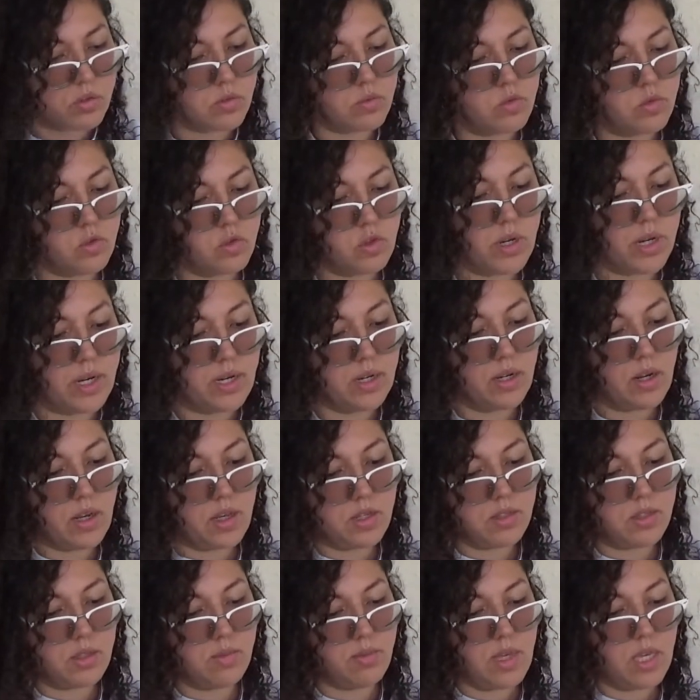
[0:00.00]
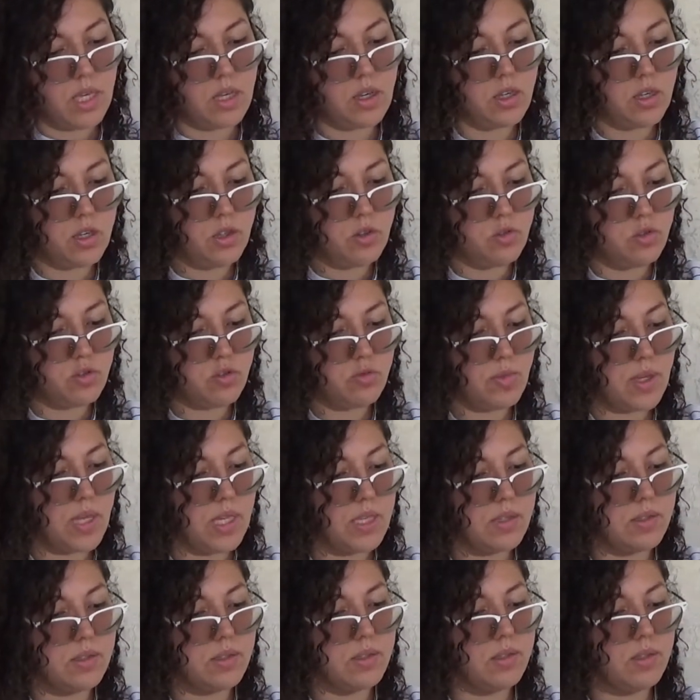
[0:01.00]
trying not to make a huge
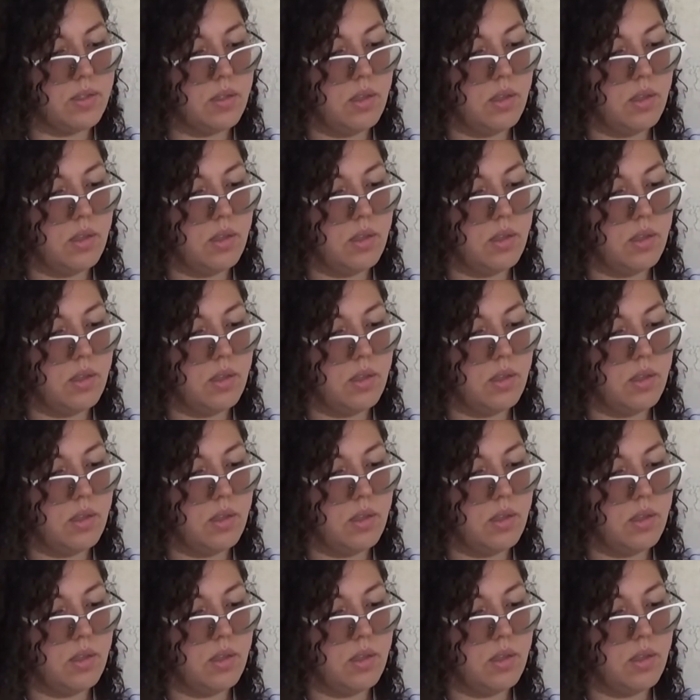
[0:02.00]
mess.